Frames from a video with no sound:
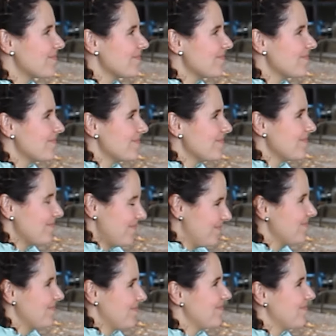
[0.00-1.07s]

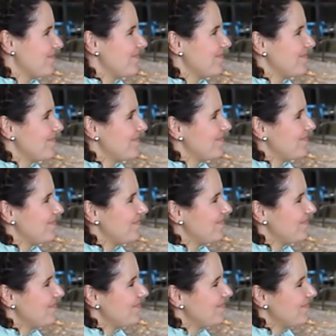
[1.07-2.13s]

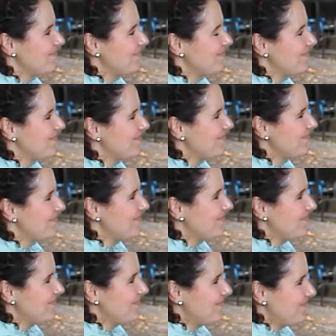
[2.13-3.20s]

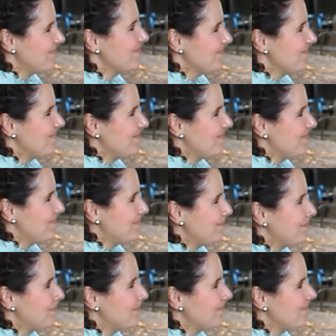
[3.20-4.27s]

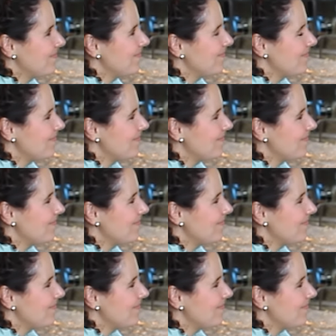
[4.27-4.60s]
This person isn't speaking.